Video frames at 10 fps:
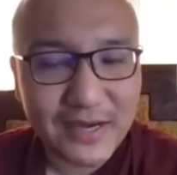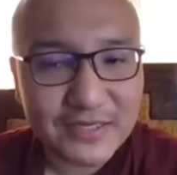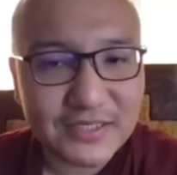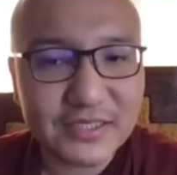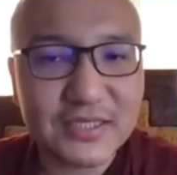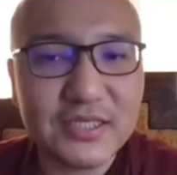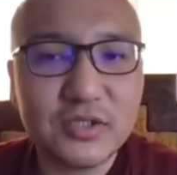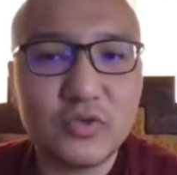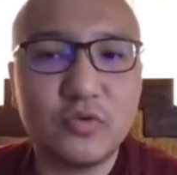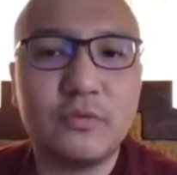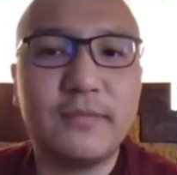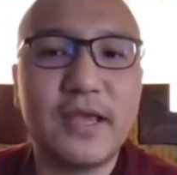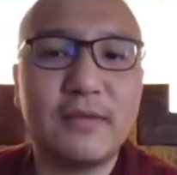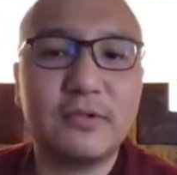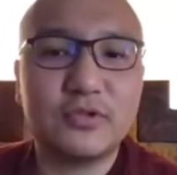these, you will be
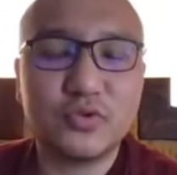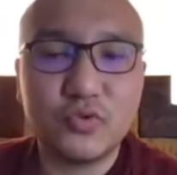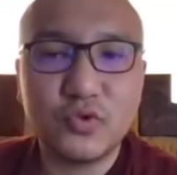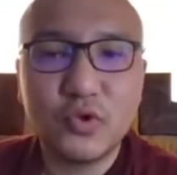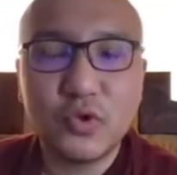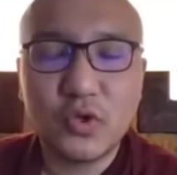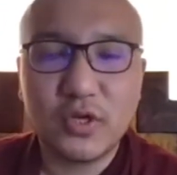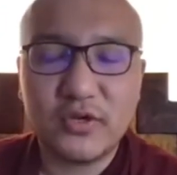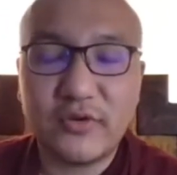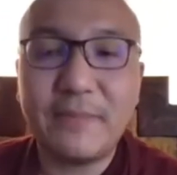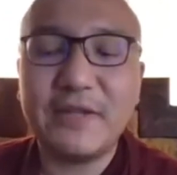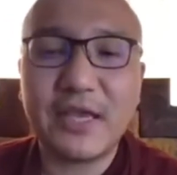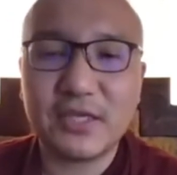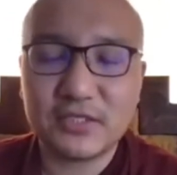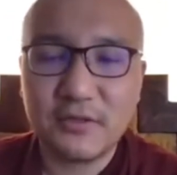able to
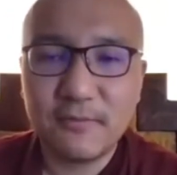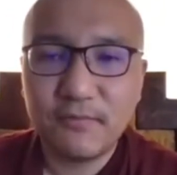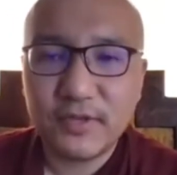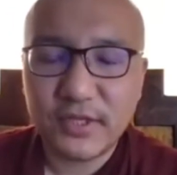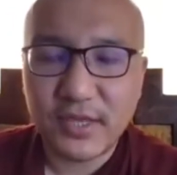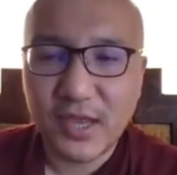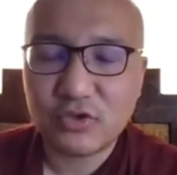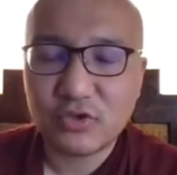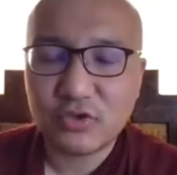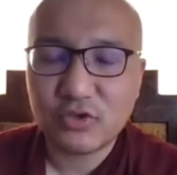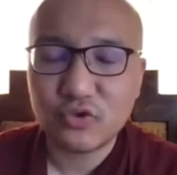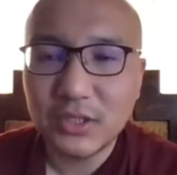replicate the actual